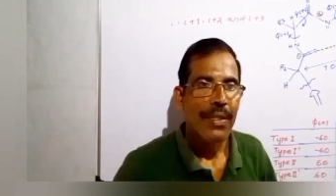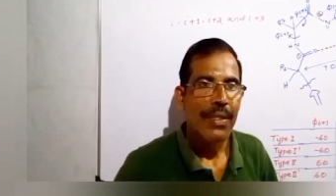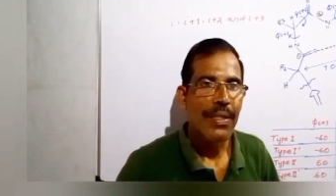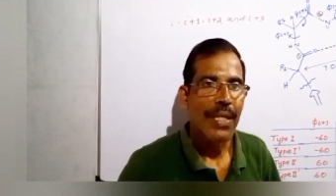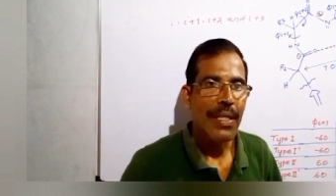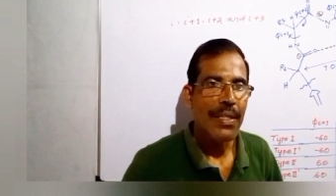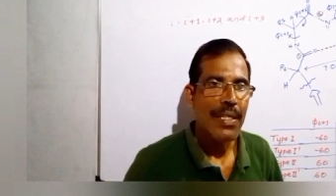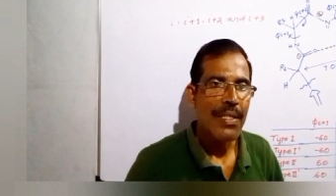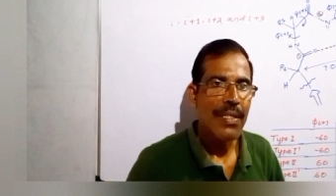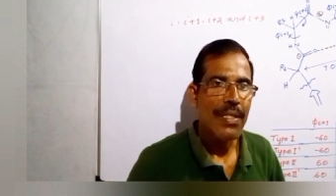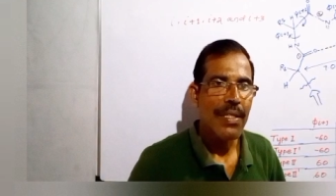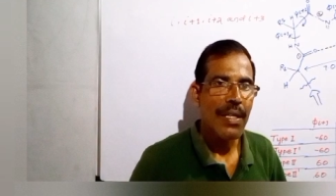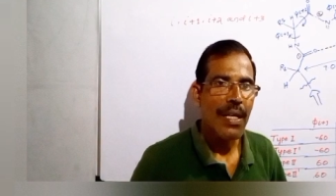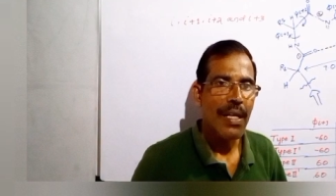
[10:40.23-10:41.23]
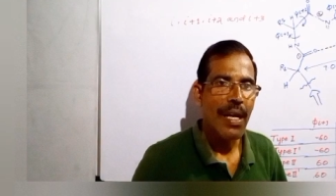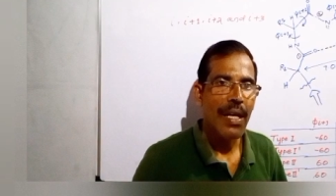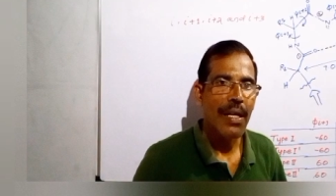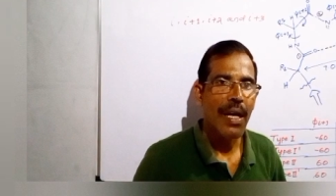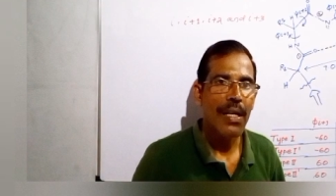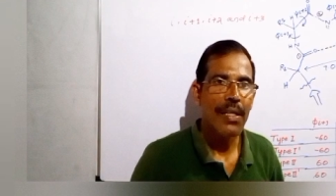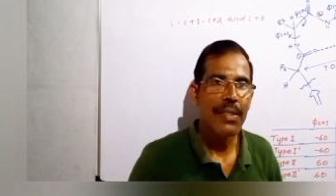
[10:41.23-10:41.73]
Statistical
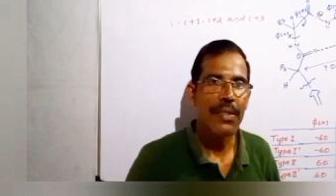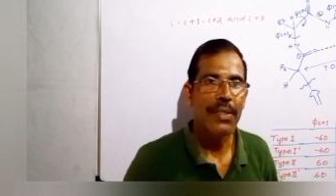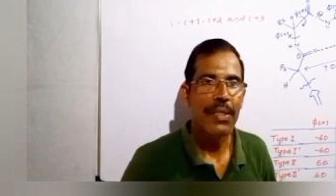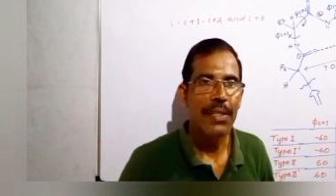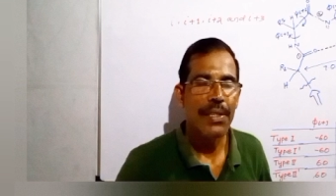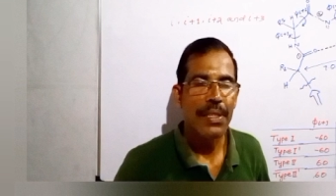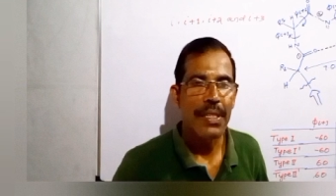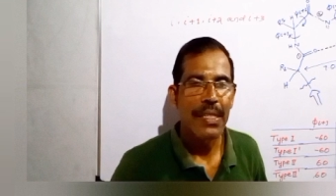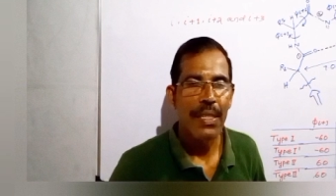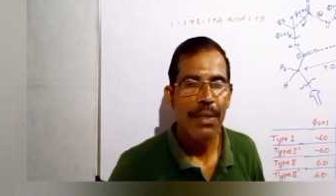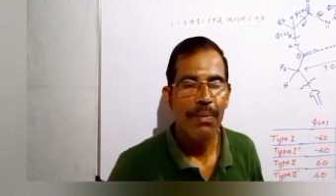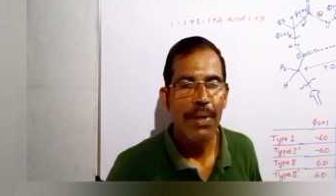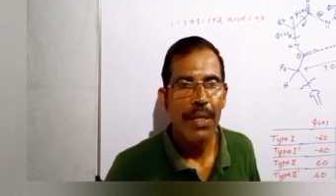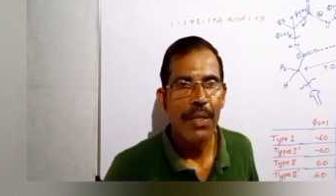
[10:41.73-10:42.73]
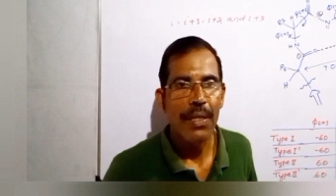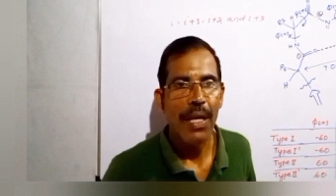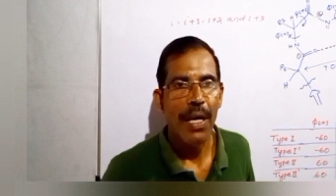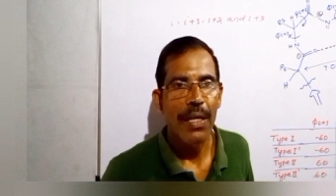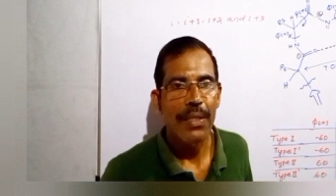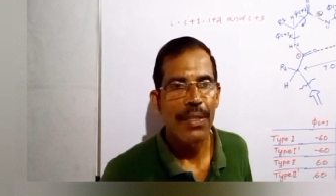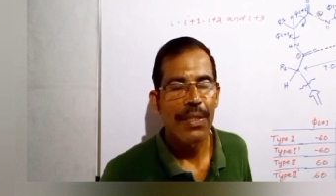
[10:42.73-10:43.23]
analysis reveals
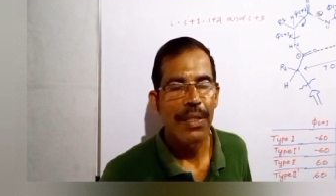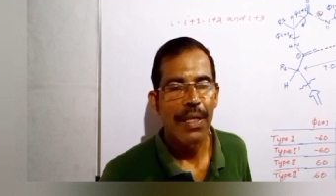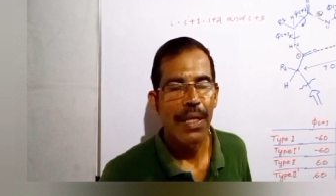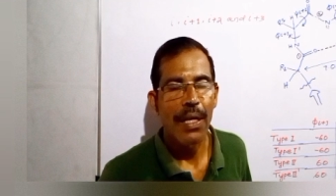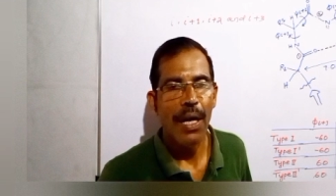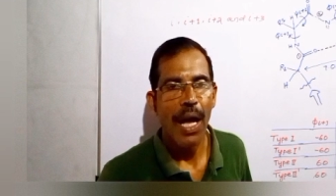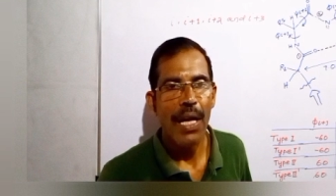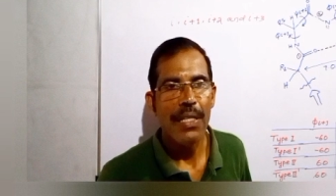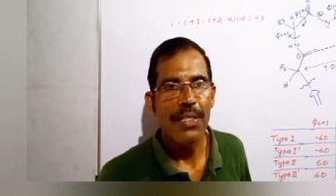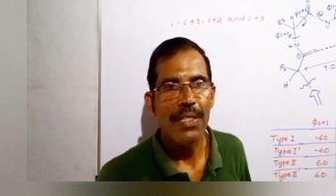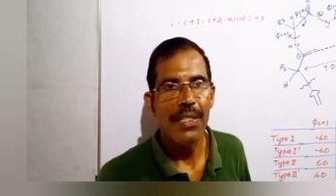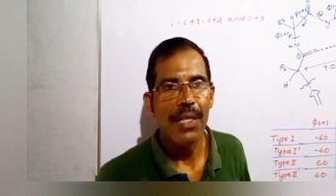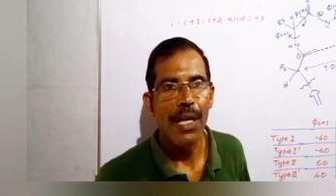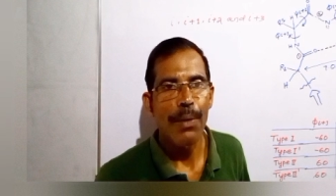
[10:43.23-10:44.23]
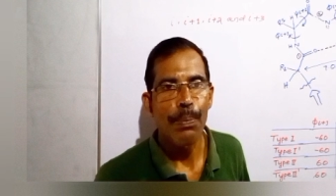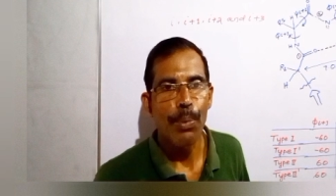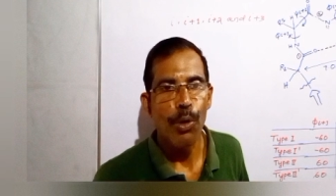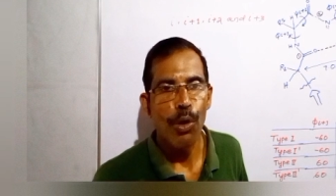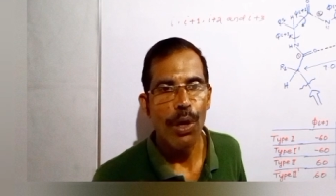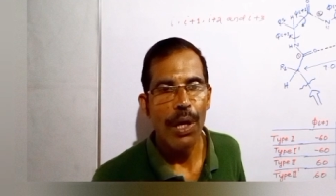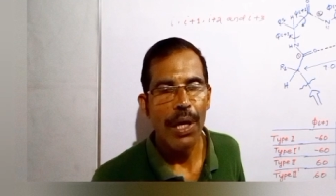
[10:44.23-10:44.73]
that glycine and
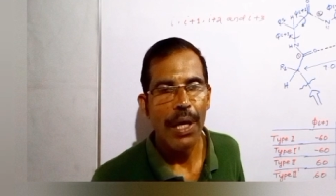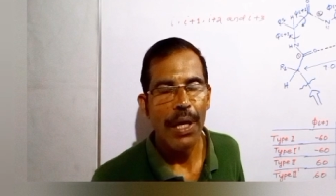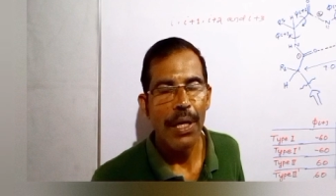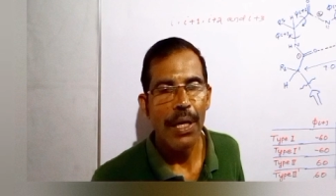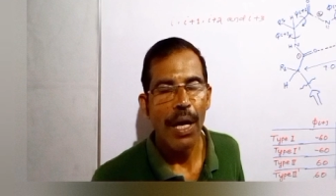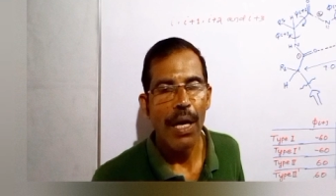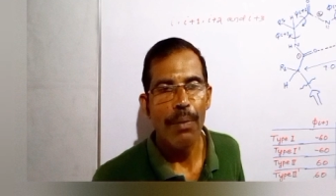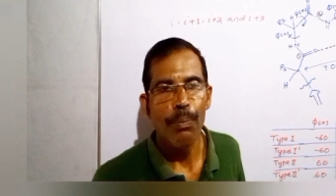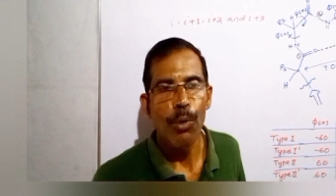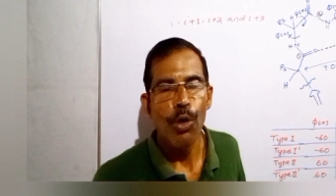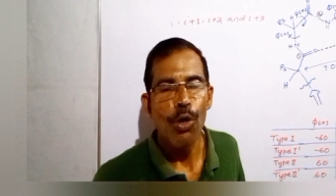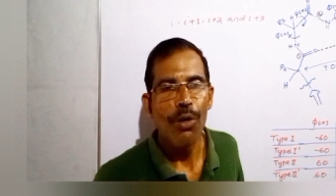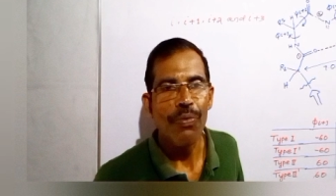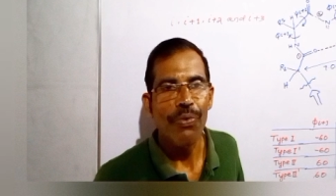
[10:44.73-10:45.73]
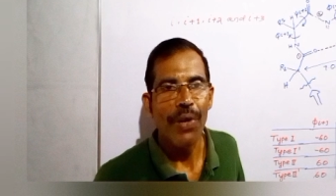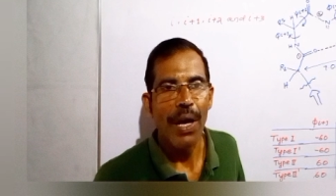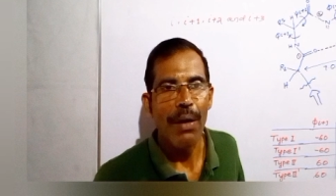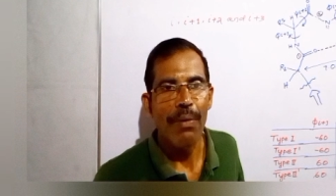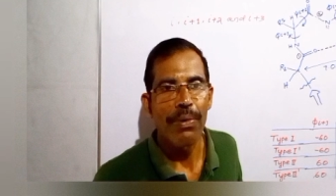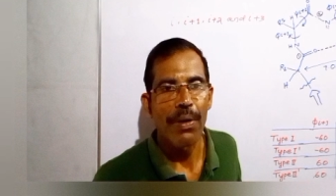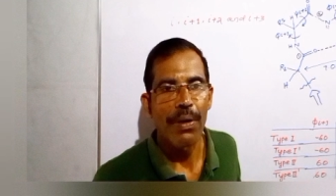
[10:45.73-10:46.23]
proline are more
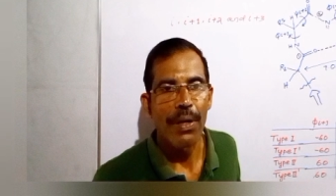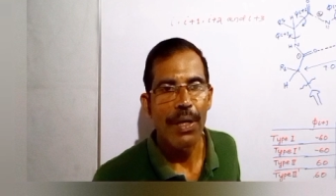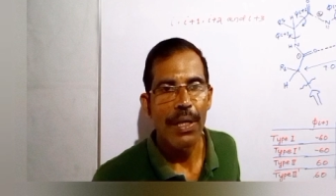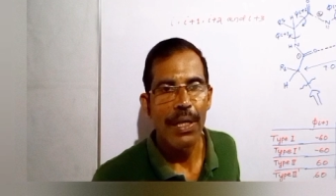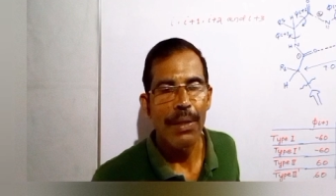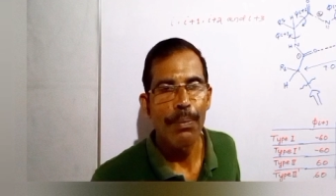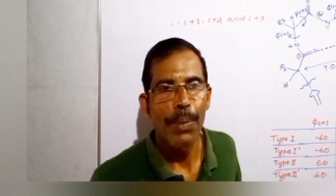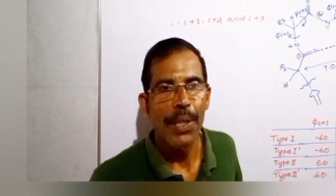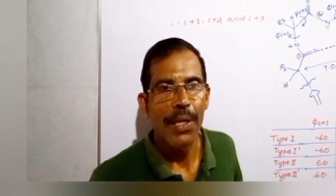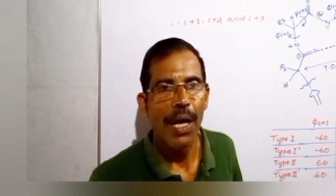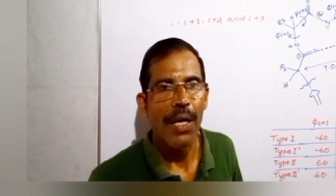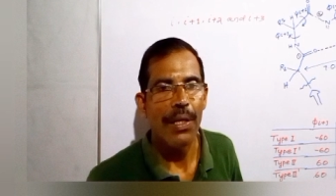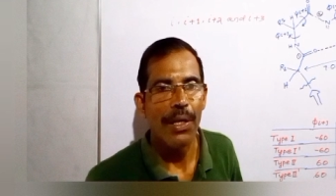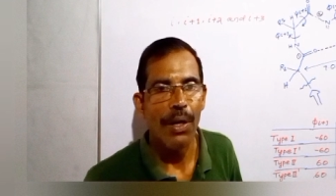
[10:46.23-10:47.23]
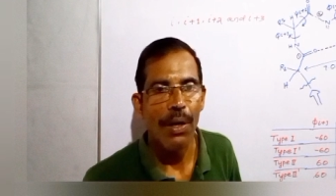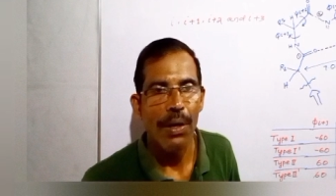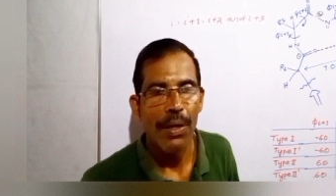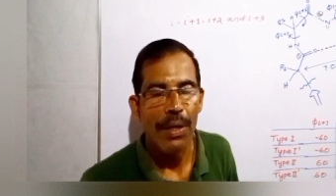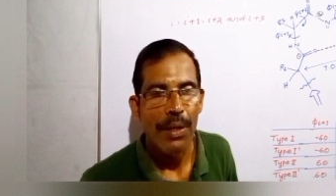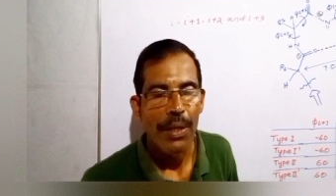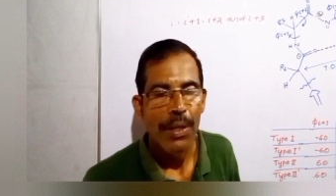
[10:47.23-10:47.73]
favored in beta tone,